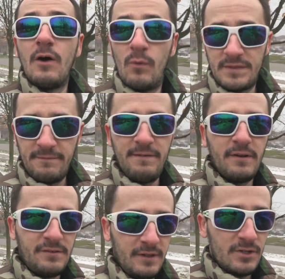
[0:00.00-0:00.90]
with the
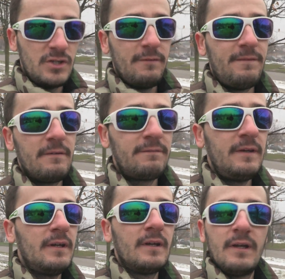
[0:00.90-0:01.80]
Vixia
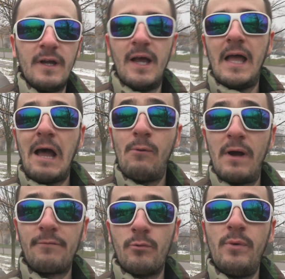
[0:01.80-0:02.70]
G50. However,